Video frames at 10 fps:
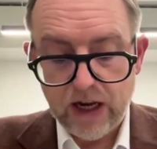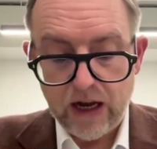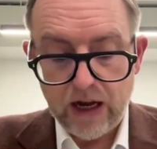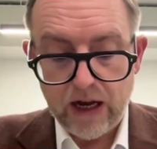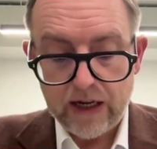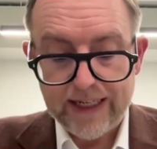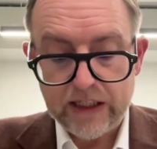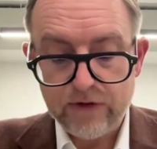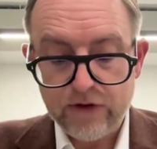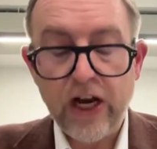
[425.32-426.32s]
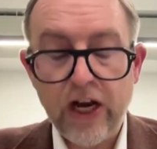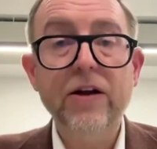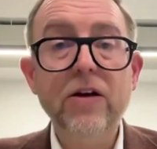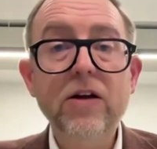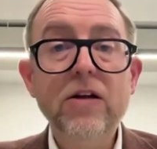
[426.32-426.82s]
a sense of
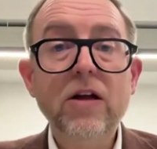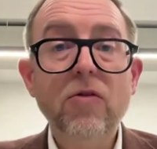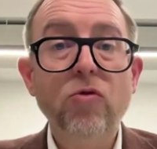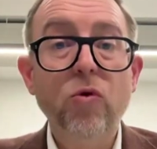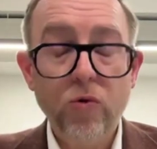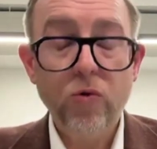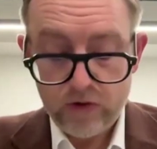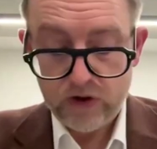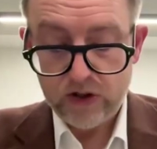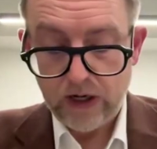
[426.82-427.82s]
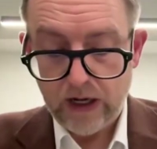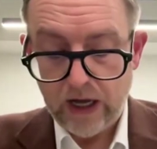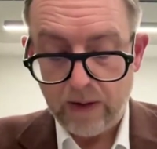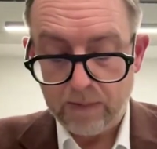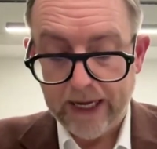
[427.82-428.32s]
shared rules
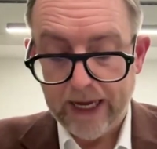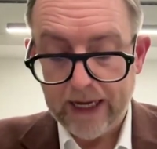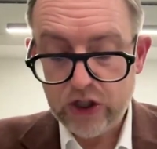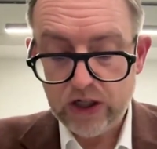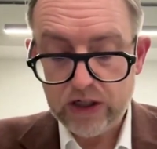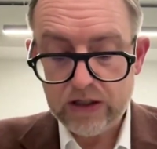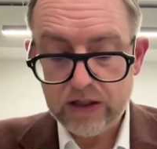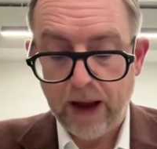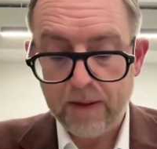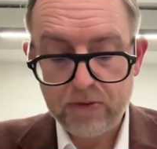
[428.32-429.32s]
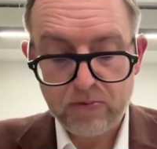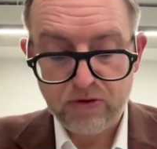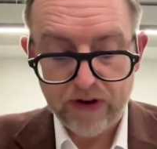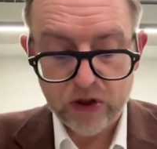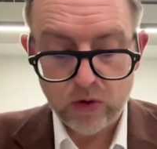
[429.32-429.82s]
and obligations, perhaps
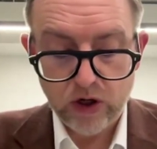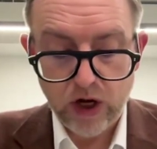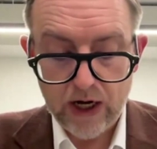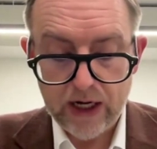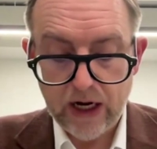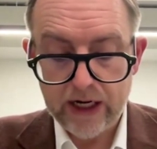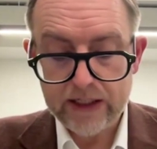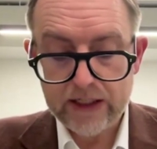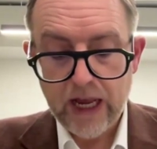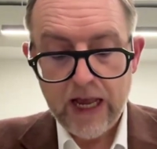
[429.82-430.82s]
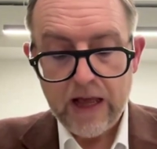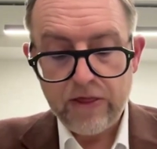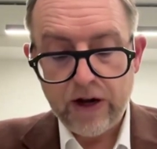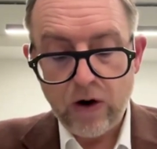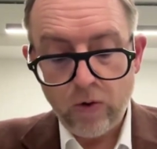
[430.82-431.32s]
professional guidelines,
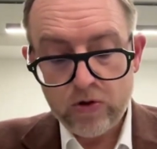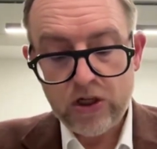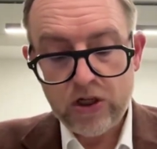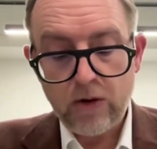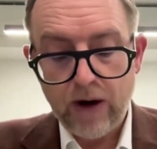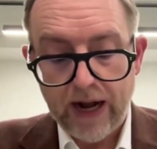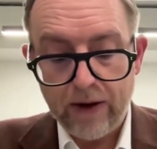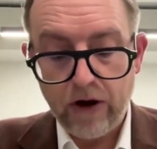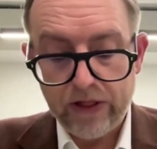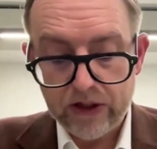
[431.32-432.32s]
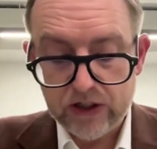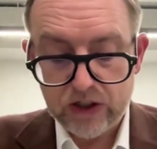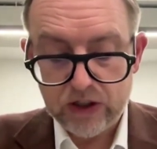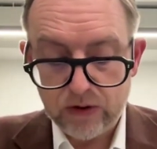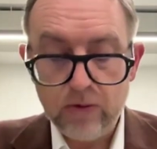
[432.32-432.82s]
that also allow others
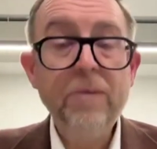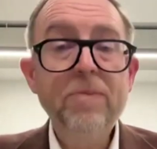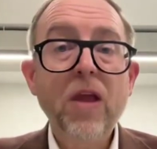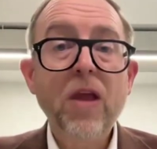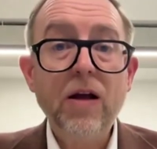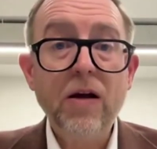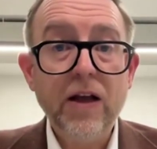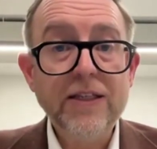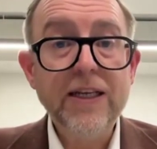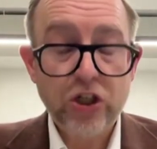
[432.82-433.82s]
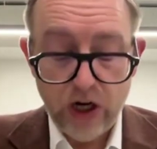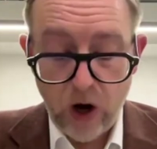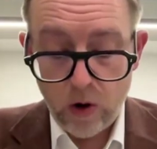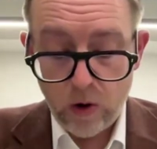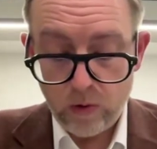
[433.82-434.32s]
to essentially
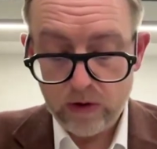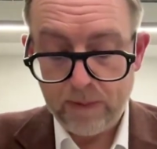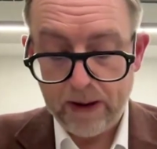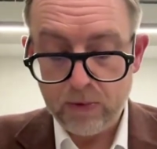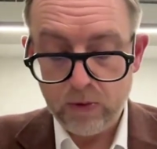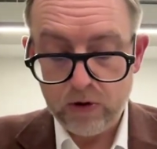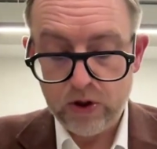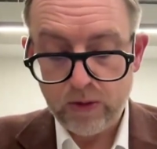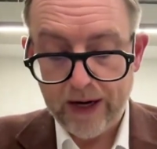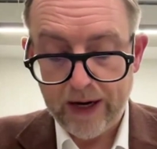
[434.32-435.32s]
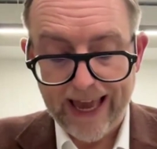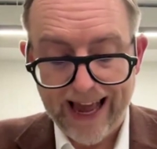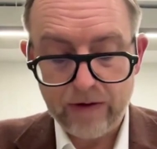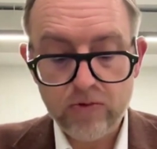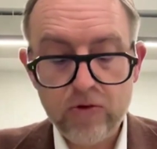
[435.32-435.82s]
hold people to
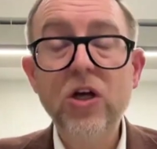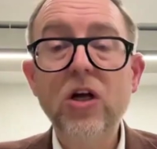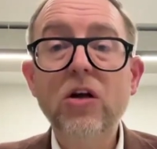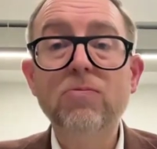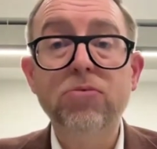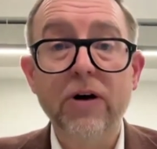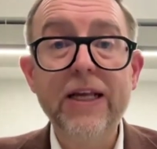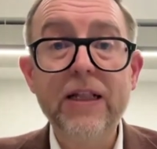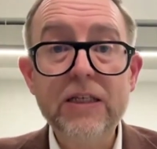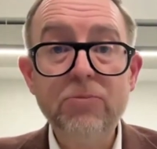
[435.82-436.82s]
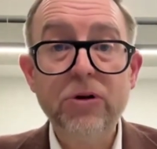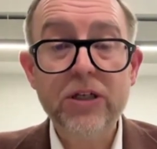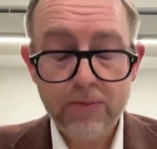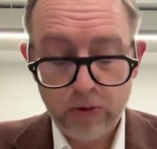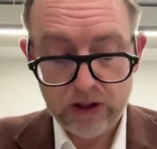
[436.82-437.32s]
account who break these
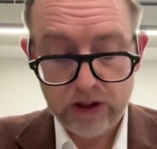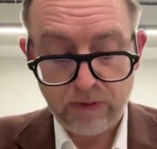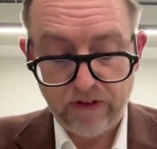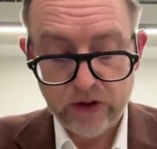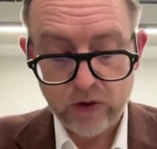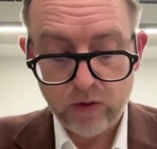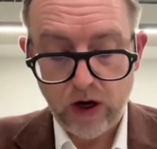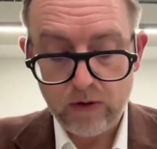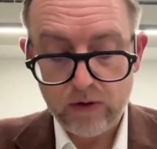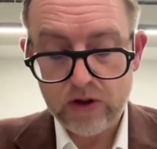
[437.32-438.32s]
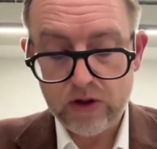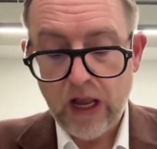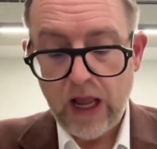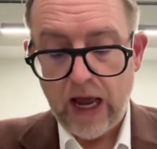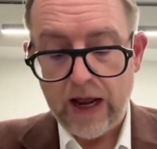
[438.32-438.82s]
principles, these professional codes.
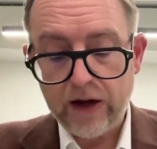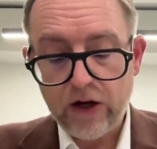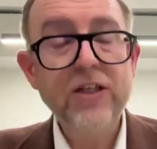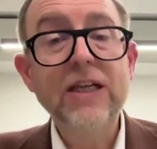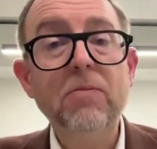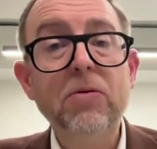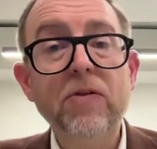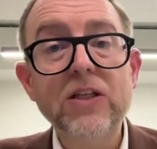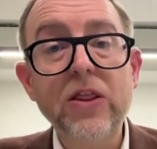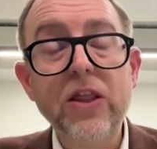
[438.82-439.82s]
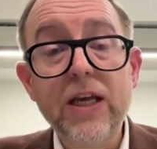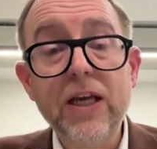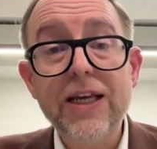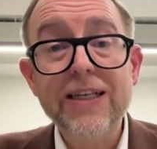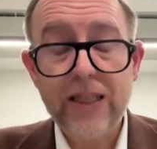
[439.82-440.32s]
And a good example of this, I think,
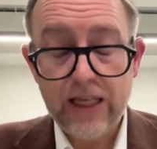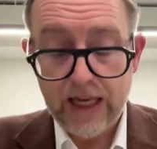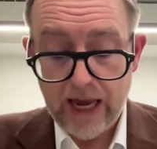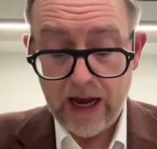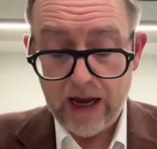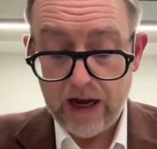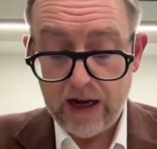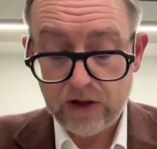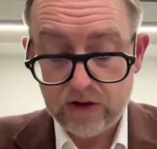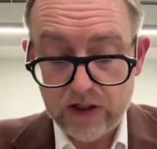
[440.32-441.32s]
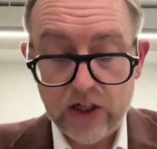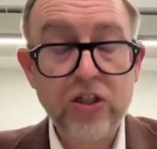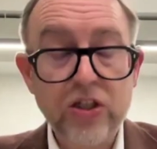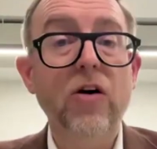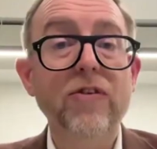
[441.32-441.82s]
is the
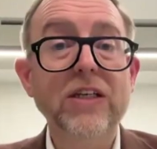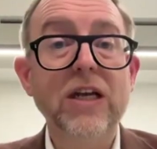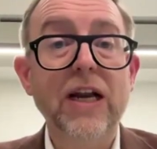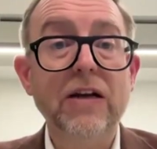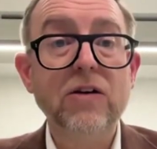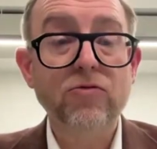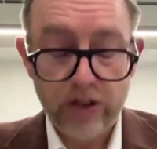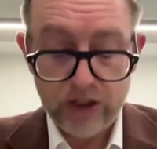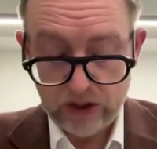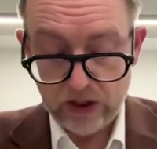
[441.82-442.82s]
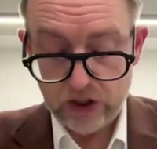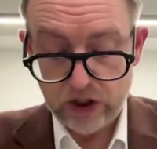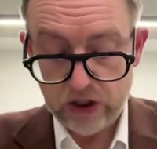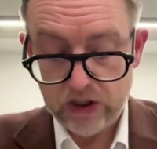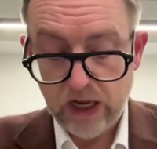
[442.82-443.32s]
Association of Internet
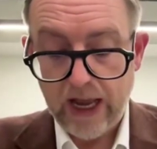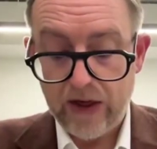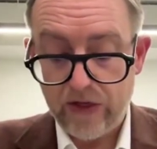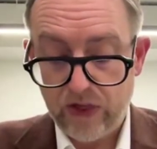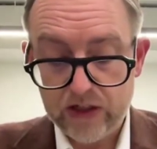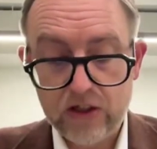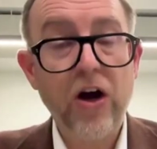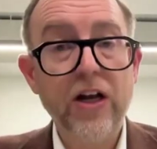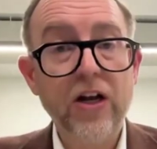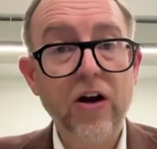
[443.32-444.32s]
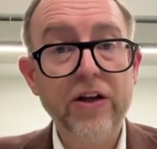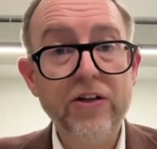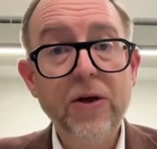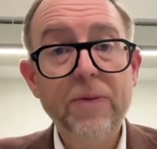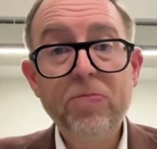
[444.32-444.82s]
Researchers Ethics
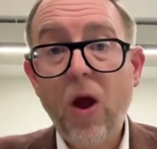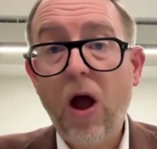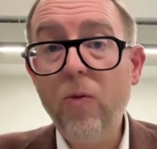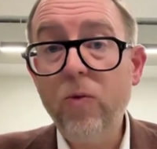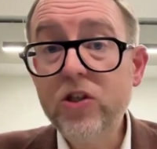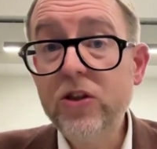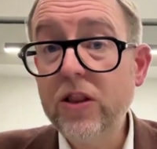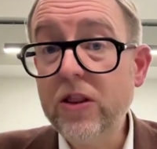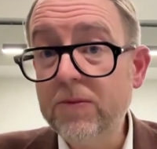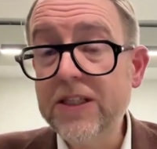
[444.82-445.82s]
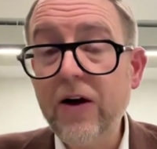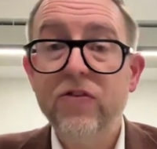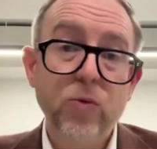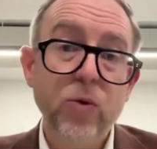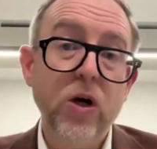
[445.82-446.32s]
Guidelines, which
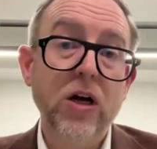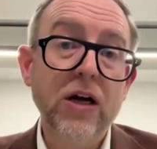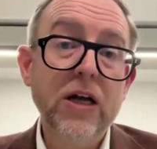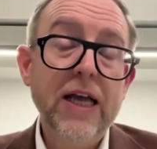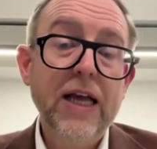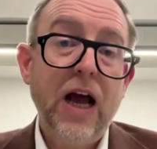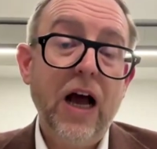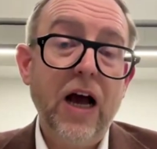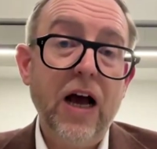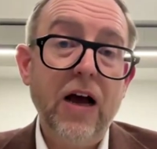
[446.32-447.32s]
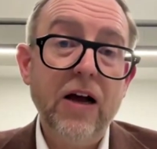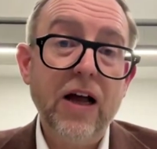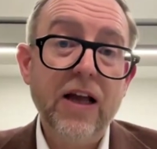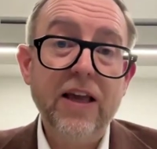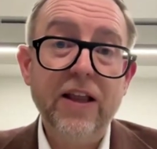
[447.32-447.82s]
themselves were,
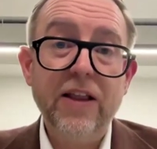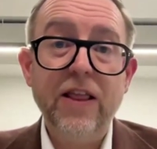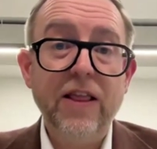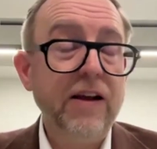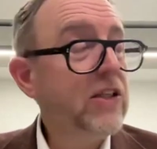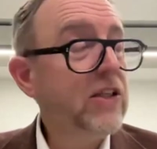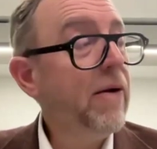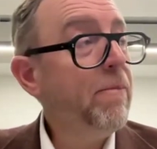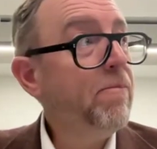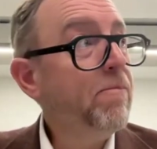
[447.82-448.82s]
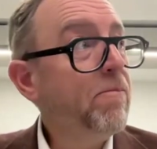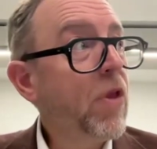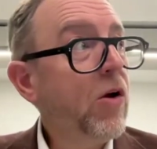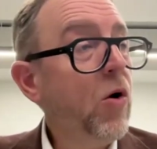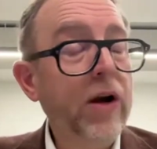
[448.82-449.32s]
there's
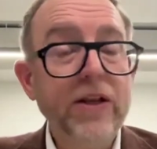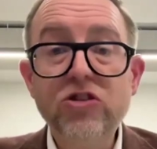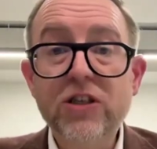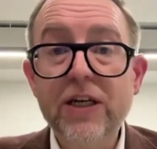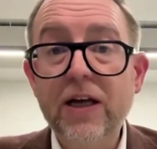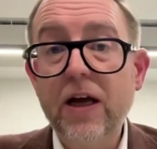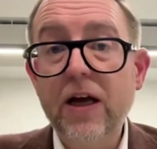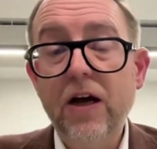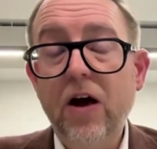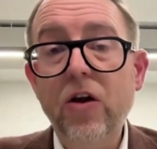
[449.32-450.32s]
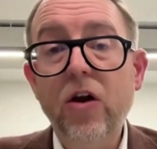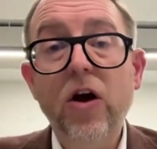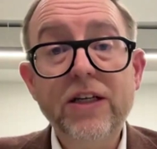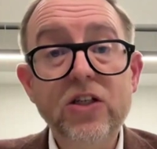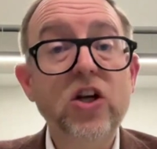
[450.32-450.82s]
quite interesting
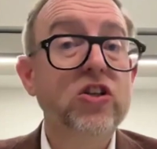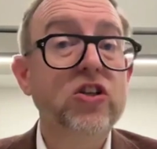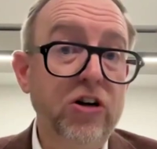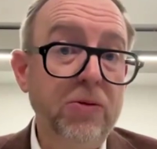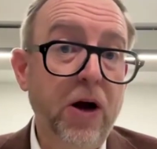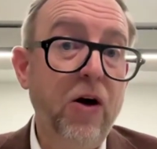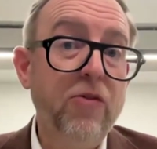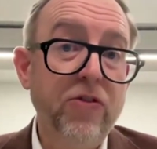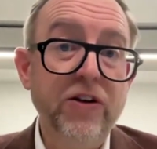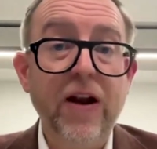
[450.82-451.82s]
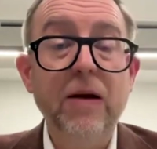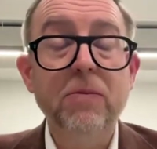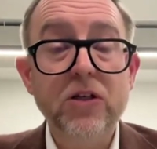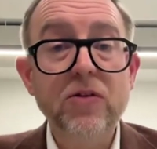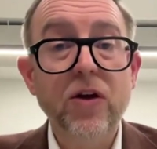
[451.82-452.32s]
online discussion group of the
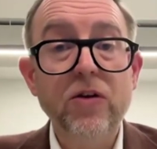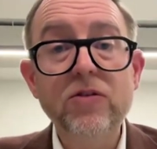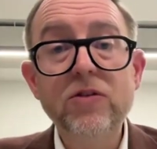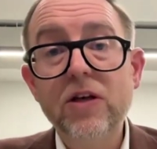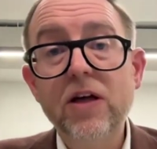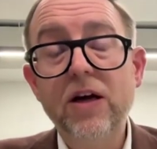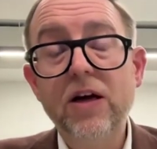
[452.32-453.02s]
development of those